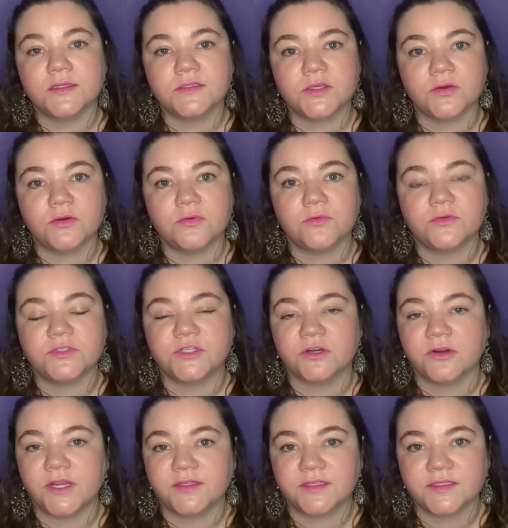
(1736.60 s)
So
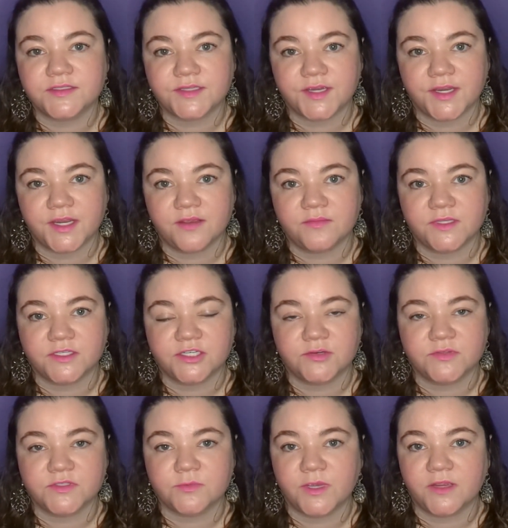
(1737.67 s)
during this time that she
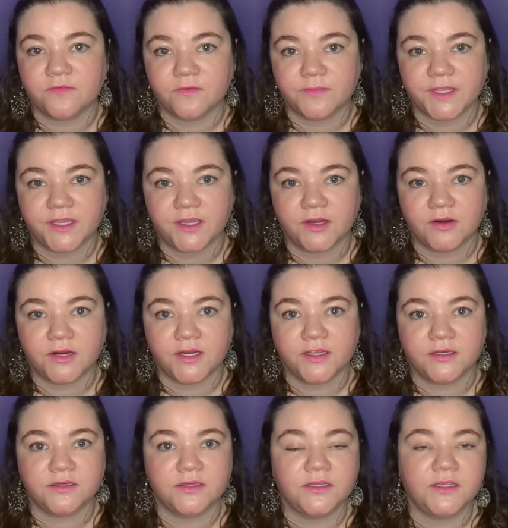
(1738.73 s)
was away from
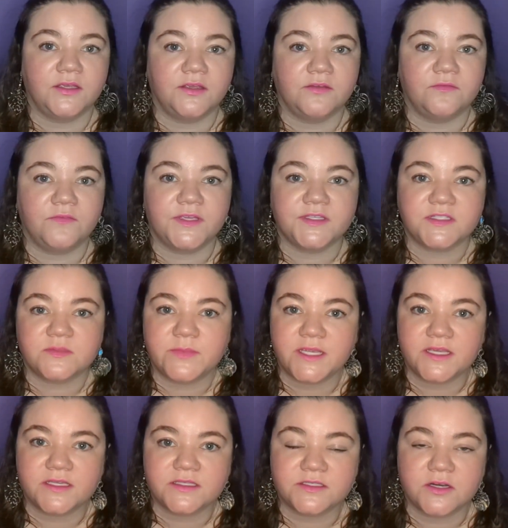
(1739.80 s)
Kieran,
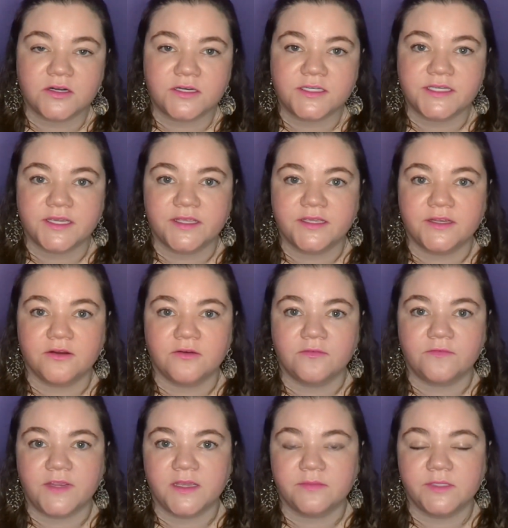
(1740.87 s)
Vismaya started telling her
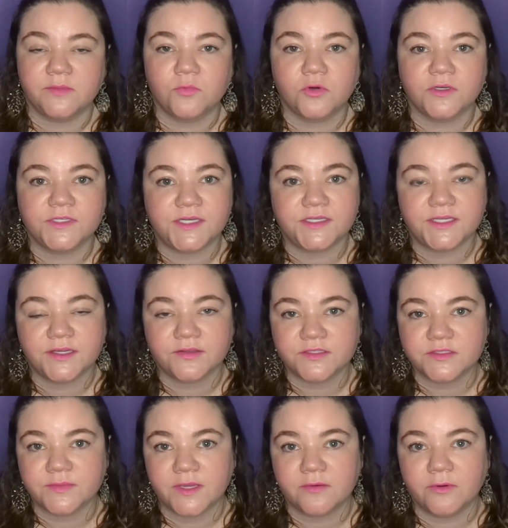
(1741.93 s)
family more
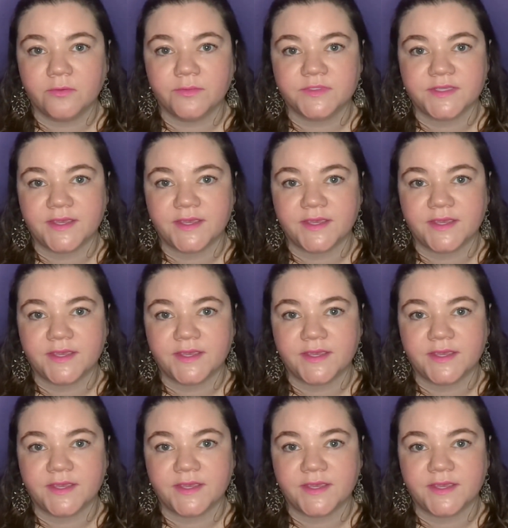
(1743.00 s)
details about what was